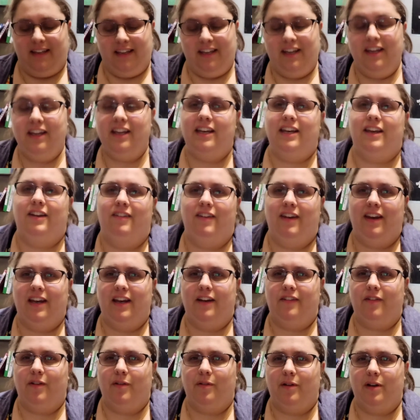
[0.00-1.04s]
Good evening,
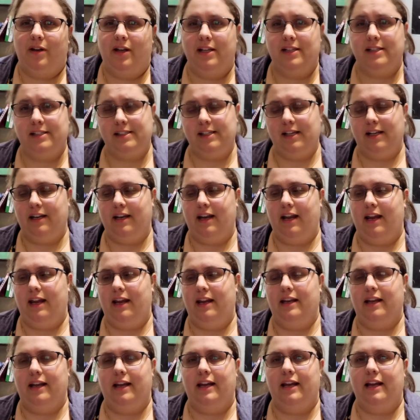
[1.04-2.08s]
everyone. It's Sunday
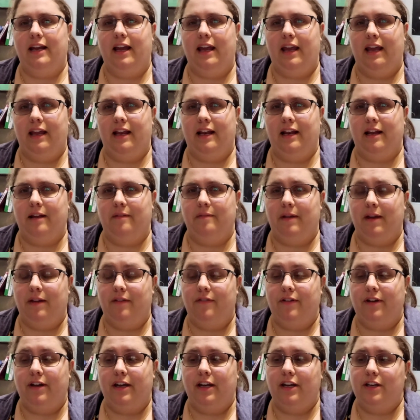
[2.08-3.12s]
night, and I'm getting
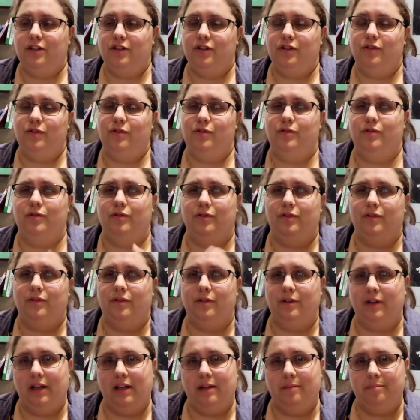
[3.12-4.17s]
ready to
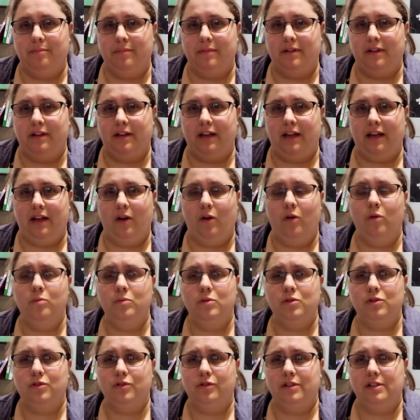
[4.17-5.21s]
get my
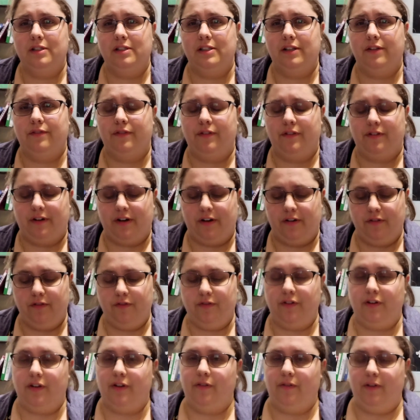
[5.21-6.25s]
homeschooling stuff around
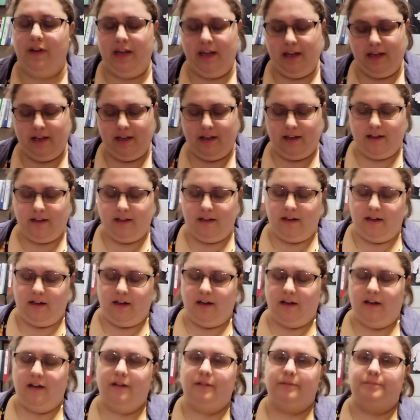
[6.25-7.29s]
for the week.
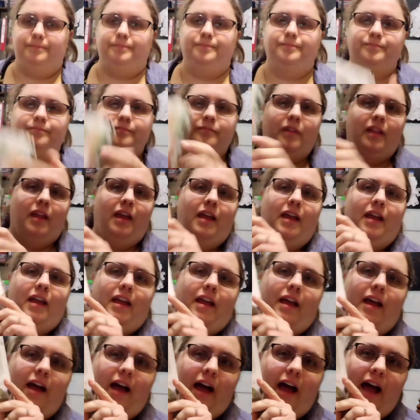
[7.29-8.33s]

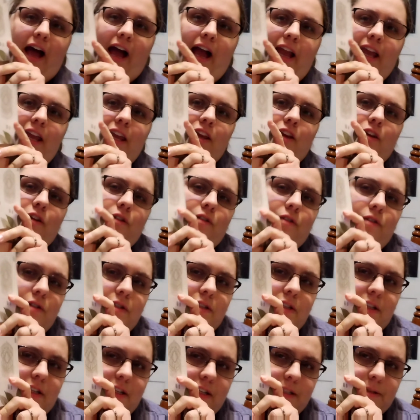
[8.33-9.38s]
I
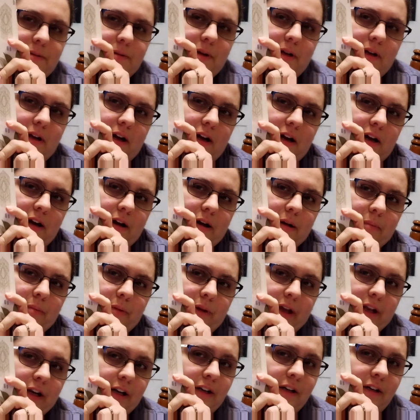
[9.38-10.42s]
use this
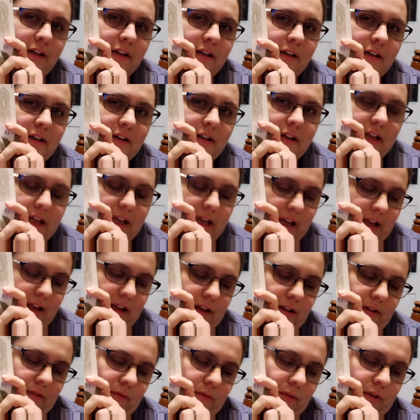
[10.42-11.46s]
planner.
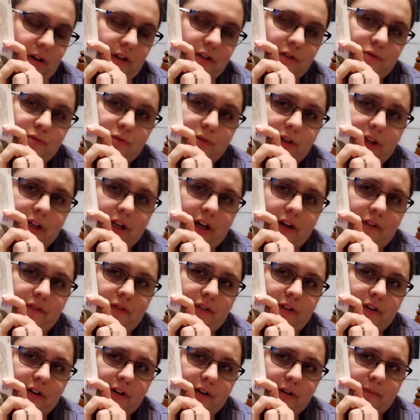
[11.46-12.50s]
It works really good
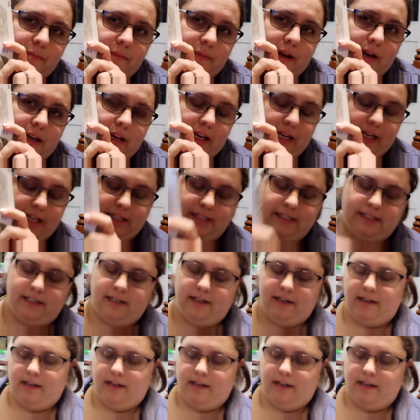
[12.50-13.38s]
for my needs.